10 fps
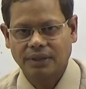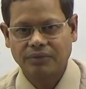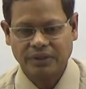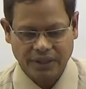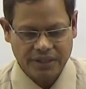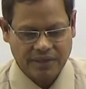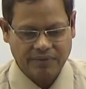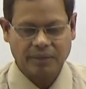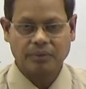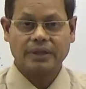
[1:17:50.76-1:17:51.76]
everything is
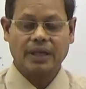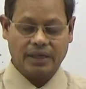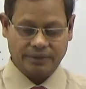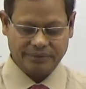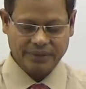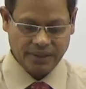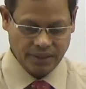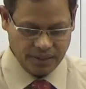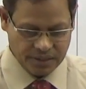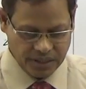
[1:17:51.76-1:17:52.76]
available in Delhi.
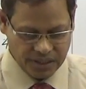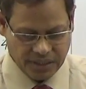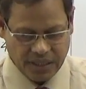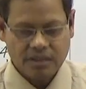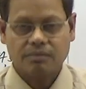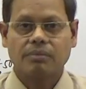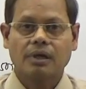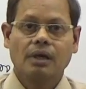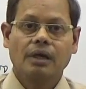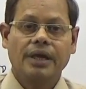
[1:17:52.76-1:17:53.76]
So he says,
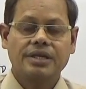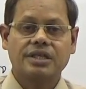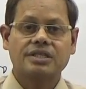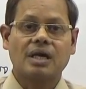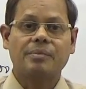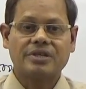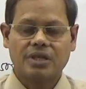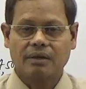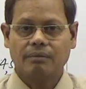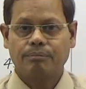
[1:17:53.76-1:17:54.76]
agents
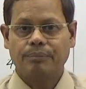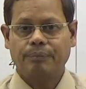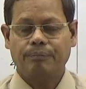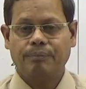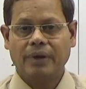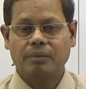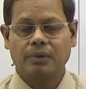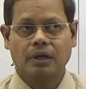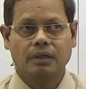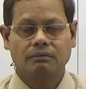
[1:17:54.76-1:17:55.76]
commission
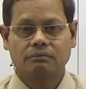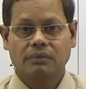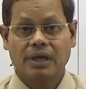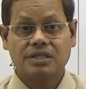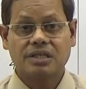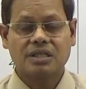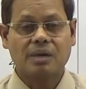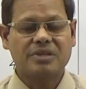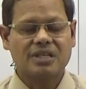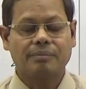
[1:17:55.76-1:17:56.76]
payable
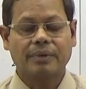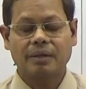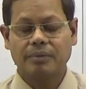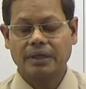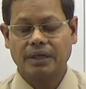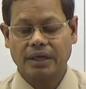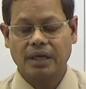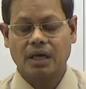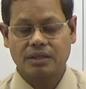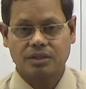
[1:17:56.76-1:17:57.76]
in
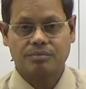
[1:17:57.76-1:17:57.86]
India,